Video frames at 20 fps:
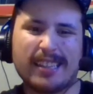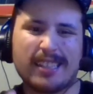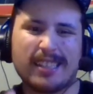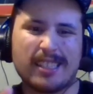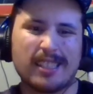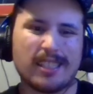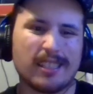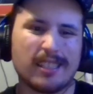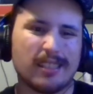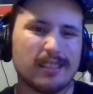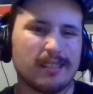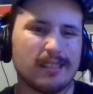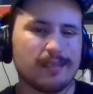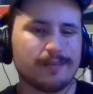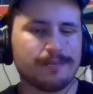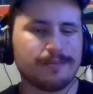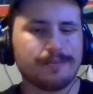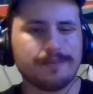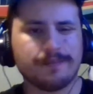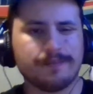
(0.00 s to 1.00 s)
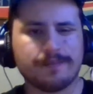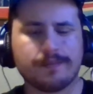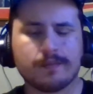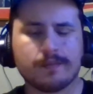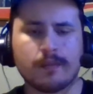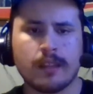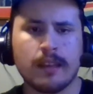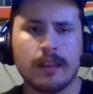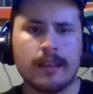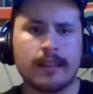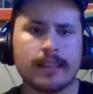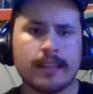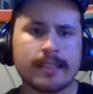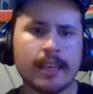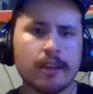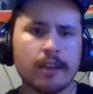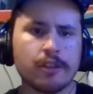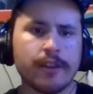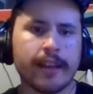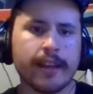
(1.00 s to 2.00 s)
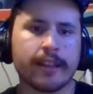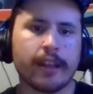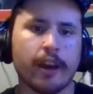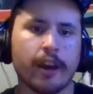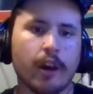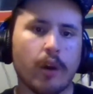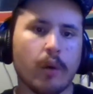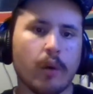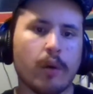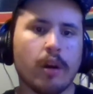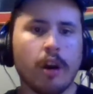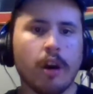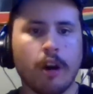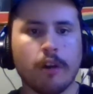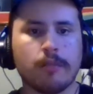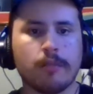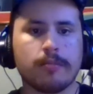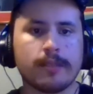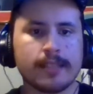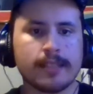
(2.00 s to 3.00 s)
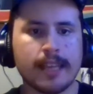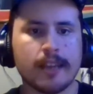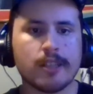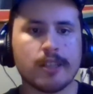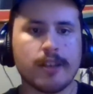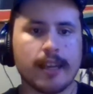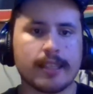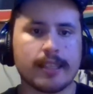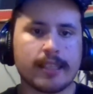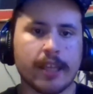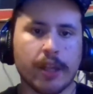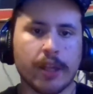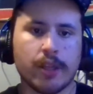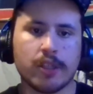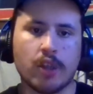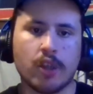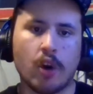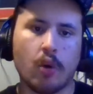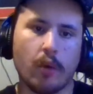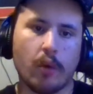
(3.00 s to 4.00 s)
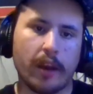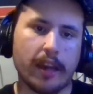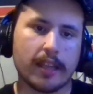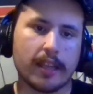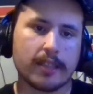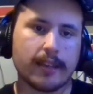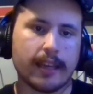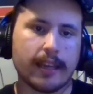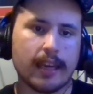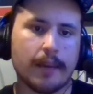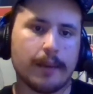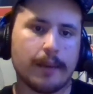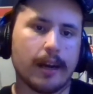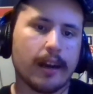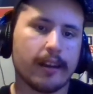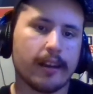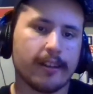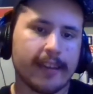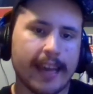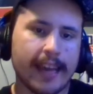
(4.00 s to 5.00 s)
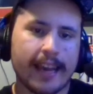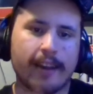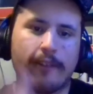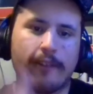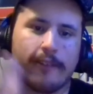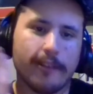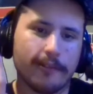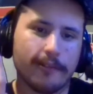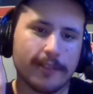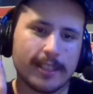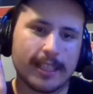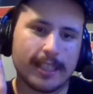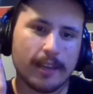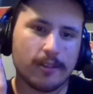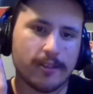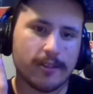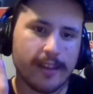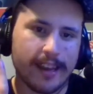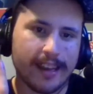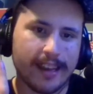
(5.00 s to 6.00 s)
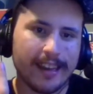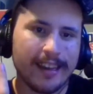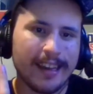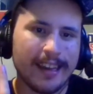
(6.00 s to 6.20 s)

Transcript: The soundtrack though, oh, the soundtrack's good as always. Like, come on, you can't go wrong with the soundtrack.